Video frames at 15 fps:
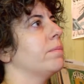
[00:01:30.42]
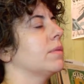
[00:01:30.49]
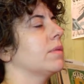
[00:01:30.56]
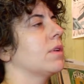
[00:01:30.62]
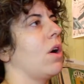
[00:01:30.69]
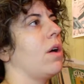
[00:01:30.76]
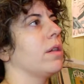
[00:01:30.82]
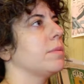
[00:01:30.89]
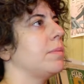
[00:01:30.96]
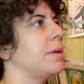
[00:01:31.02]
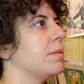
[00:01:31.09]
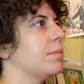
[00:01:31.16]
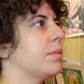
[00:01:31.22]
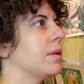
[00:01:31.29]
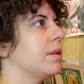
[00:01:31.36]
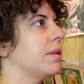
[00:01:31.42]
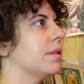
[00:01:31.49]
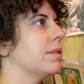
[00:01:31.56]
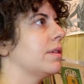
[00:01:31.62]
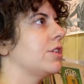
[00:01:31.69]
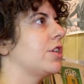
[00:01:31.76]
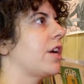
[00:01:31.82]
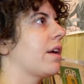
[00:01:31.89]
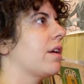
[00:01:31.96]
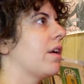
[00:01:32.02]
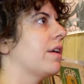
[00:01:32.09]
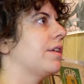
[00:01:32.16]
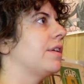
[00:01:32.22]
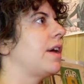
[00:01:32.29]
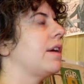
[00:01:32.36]
called people to check
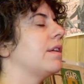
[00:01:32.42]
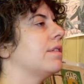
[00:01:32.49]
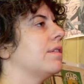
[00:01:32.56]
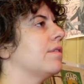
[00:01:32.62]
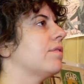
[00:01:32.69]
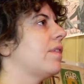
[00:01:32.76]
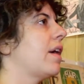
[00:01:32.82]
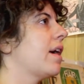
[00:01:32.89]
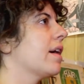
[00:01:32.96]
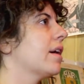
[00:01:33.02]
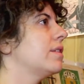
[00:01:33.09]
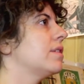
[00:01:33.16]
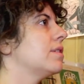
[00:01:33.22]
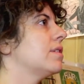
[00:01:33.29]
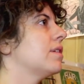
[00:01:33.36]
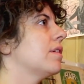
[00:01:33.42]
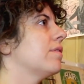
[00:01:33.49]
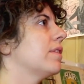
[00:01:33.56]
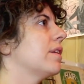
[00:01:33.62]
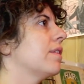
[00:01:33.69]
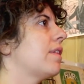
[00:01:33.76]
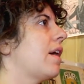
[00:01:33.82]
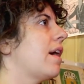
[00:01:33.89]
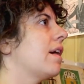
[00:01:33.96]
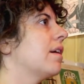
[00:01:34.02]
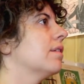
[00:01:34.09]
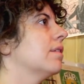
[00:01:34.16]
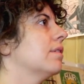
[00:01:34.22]
on dates and facts and stuff like that.